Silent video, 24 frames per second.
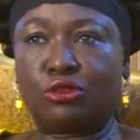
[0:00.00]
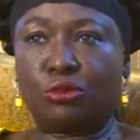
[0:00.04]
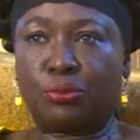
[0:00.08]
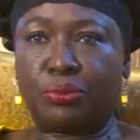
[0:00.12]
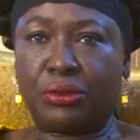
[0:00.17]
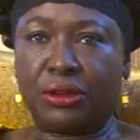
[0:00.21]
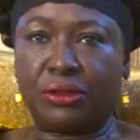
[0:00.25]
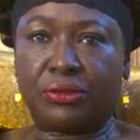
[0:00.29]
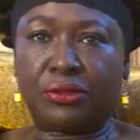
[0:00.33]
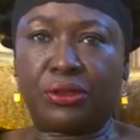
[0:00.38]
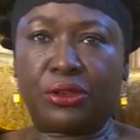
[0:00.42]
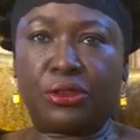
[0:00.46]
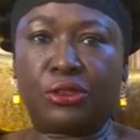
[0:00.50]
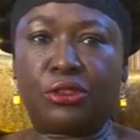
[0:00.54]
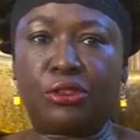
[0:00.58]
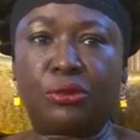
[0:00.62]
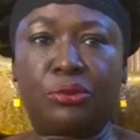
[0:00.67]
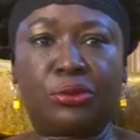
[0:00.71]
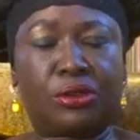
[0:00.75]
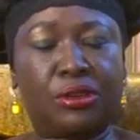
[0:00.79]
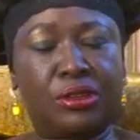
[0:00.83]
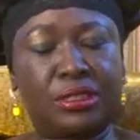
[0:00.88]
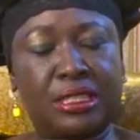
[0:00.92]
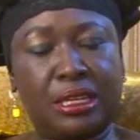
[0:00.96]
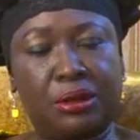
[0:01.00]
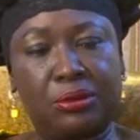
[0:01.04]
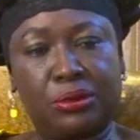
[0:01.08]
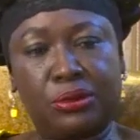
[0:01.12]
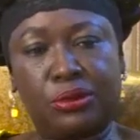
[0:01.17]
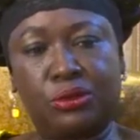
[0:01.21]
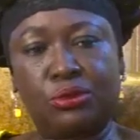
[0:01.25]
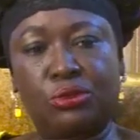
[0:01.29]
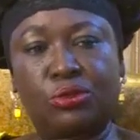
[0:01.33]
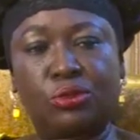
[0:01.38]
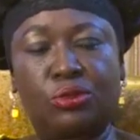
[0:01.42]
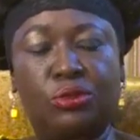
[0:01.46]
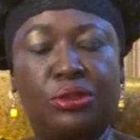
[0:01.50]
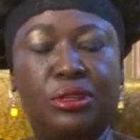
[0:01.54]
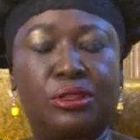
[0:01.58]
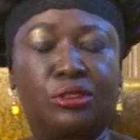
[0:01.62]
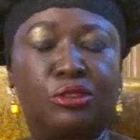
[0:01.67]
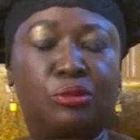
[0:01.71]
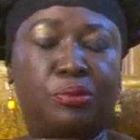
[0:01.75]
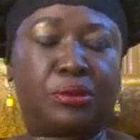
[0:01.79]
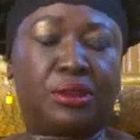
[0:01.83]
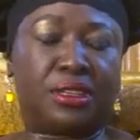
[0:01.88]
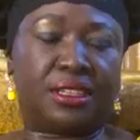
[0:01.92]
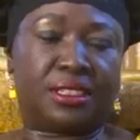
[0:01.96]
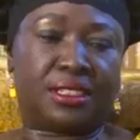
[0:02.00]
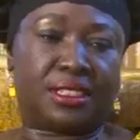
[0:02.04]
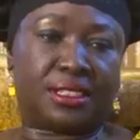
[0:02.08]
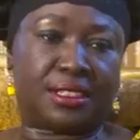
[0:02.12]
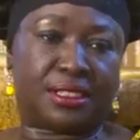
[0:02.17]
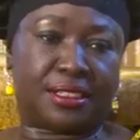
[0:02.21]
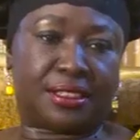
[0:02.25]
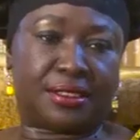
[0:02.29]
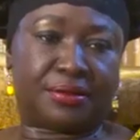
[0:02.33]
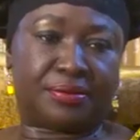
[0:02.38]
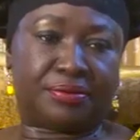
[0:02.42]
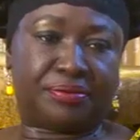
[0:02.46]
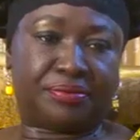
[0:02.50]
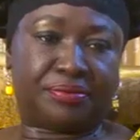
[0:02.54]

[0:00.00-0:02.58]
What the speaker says: to pray for you because I want you to go into politics.